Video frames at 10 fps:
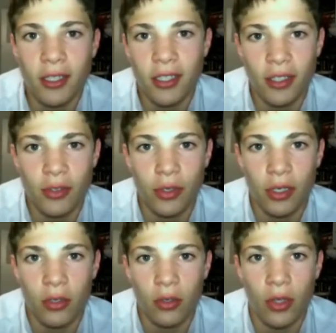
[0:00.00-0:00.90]
I just think it's
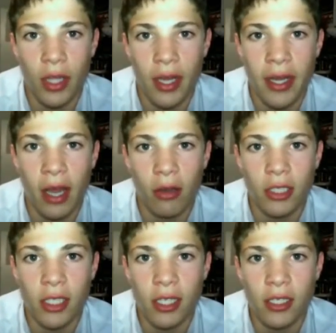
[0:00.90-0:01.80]
really cool that
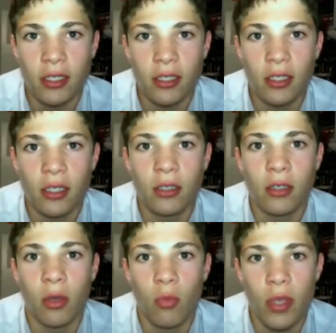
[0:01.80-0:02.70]
nowadays
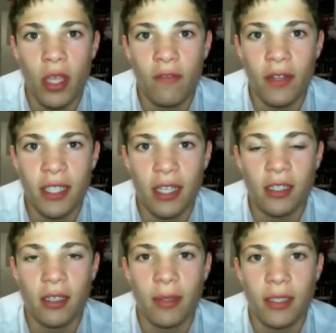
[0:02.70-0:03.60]
like we could
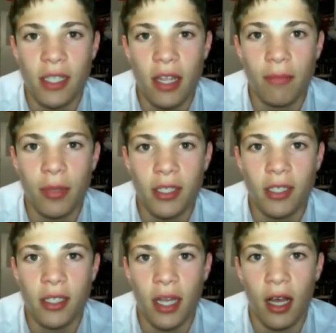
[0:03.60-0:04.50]
visit some of the same
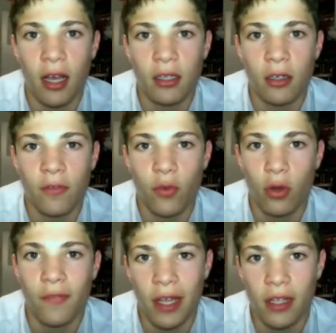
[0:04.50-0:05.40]
places that our
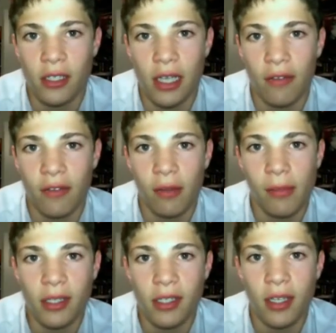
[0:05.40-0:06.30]
forefathers
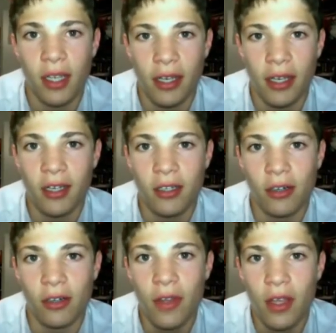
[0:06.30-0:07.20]
Abraham, Yitzchak, and
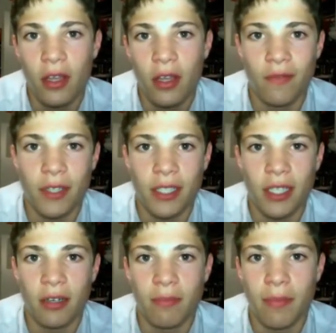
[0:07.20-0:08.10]
Yaakov
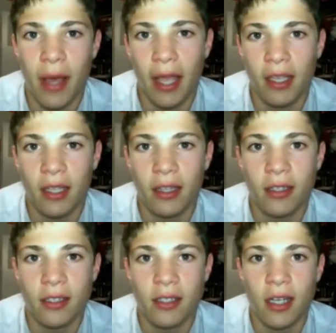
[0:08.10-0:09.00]
visited back
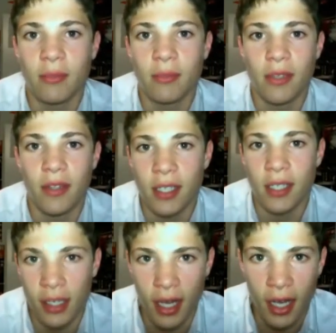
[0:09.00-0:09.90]
in the times of the
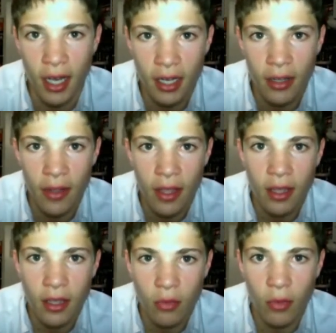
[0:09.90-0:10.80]

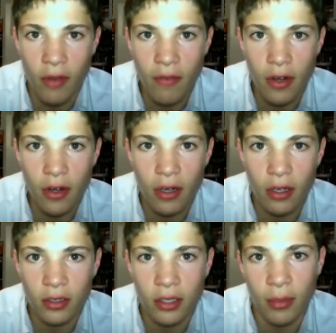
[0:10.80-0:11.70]
Tanakh. Whenever
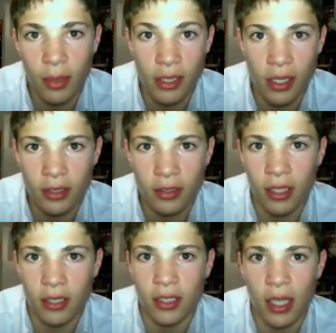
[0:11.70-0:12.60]
someone like
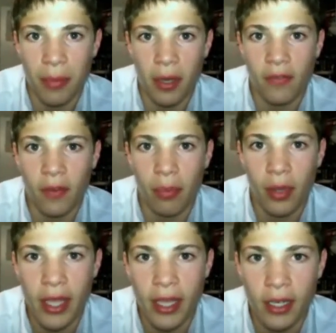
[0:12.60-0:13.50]
they step off a
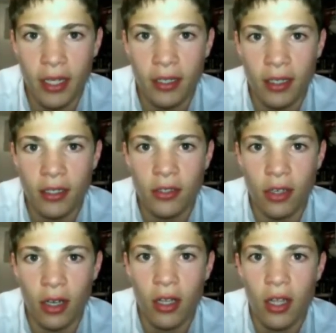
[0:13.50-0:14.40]
plane in
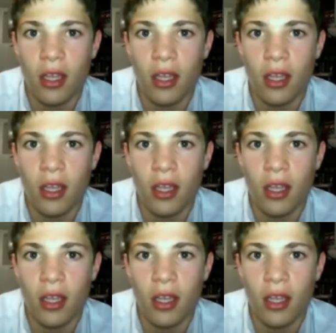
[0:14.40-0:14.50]
Israel,